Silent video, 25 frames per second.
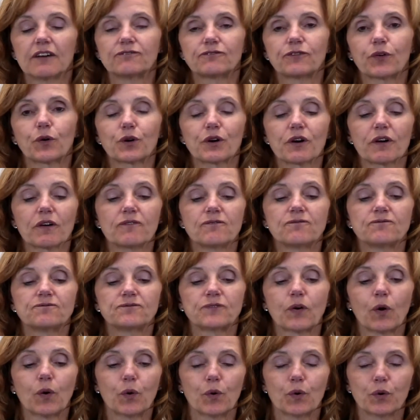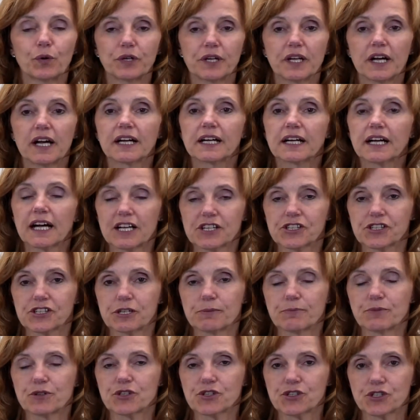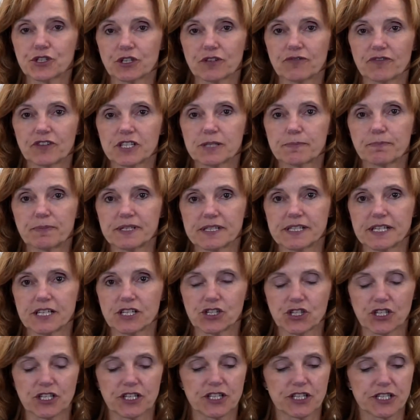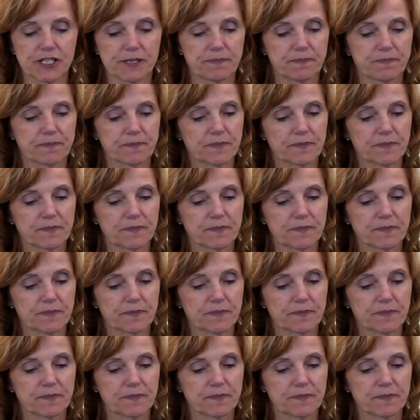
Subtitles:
for phone customer service positions.